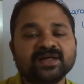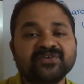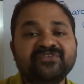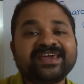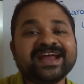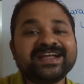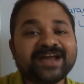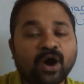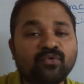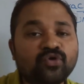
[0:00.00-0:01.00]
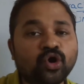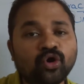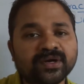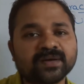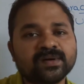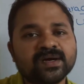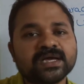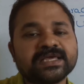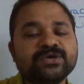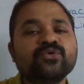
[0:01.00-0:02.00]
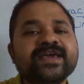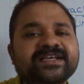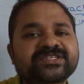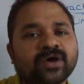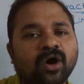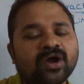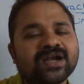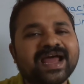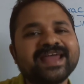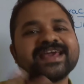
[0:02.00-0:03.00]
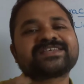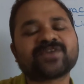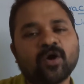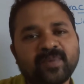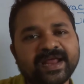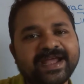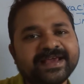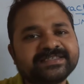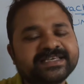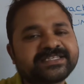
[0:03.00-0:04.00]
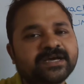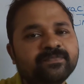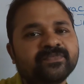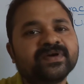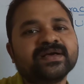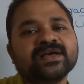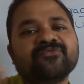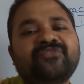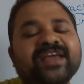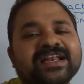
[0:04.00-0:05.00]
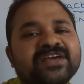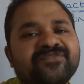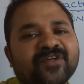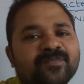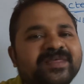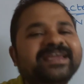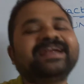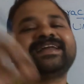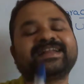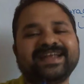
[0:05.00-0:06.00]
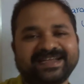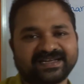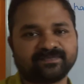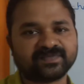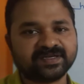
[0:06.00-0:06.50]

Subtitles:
We can download UNIX or Linux operating system freely from the internet.